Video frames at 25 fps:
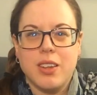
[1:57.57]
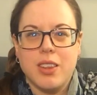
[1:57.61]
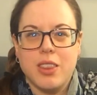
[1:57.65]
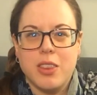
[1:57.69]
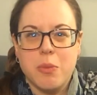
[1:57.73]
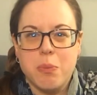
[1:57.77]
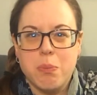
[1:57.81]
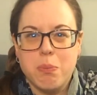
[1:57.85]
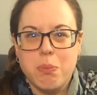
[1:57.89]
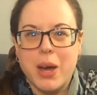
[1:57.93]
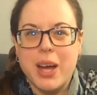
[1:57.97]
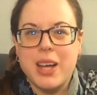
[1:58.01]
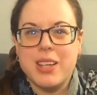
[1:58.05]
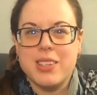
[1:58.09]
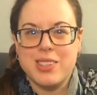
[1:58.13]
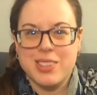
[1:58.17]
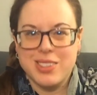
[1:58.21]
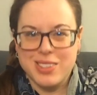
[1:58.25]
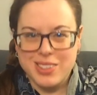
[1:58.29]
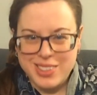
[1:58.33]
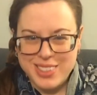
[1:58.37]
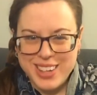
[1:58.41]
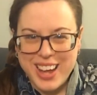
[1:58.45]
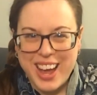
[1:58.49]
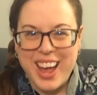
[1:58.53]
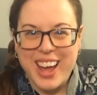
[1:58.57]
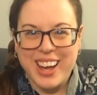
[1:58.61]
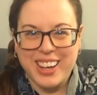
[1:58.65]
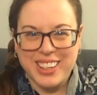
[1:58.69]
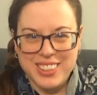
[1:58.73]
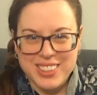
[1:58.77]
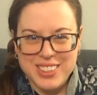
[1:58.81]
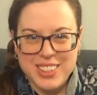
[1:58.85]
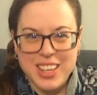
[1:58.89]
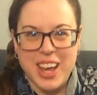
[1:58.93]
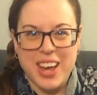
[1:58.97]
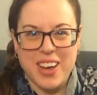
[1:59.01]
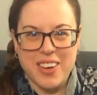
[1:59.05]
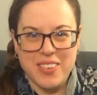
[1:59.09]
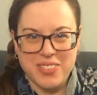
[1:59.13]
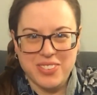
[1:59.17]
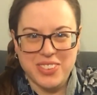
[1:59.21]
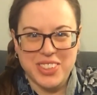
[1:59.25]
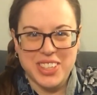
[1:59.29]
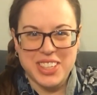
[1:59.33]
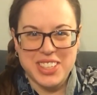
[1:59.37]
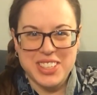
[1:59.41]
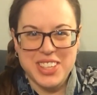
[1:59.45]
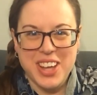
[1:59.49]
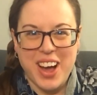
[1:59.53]
the best snacks
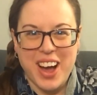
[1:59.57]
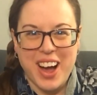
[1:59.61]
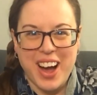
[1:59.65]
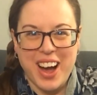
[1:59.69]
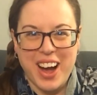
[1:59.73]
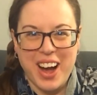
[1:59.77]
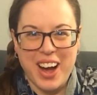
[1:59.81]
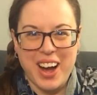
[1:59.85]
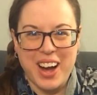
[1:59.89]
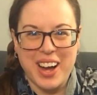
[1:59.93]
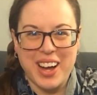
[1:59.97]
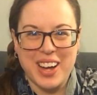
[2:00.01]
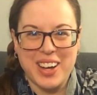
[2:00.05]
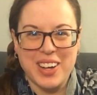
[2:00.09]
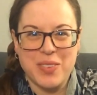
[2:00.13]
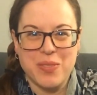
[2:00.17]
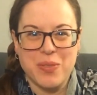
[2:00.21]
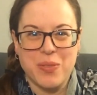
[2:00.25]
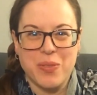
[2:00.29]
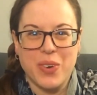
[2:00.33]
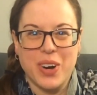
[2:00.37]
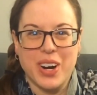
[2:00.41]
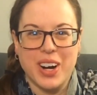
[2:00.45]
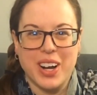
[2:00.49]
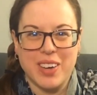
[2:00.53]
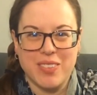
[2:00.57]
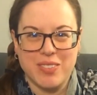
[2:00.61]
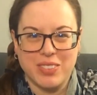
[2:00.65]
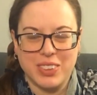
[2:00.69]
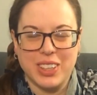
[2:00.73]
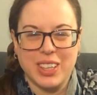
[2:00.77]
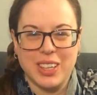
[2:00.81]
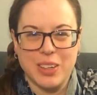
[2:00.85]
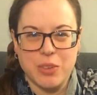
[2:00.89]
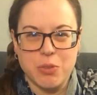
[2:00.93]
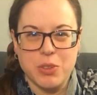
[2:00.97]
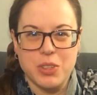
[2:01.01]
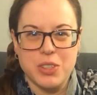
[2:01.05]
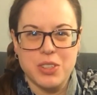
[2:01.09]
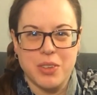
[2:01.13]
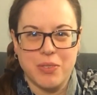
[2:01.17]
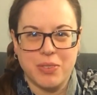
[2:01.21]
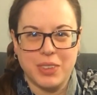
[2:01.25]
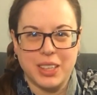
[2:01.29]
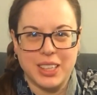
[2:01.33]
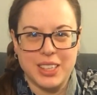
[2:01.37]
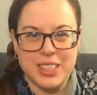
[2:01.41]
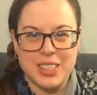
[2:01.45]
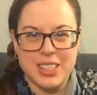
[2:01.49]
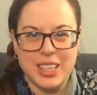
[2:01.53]
every time when I'm looking for
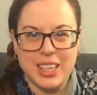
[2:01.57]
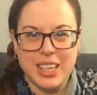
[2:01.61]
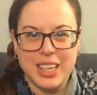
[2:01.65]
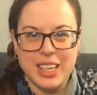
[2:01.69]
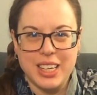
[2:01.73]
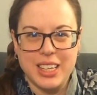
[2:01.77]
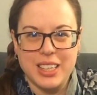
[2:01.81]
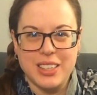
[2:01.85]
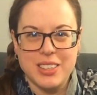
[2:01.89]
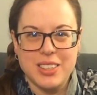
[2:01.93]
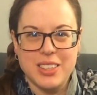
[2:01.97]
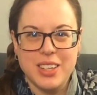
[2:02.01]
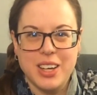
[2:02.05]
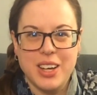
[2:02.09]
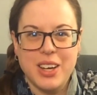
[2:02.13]
something to eat.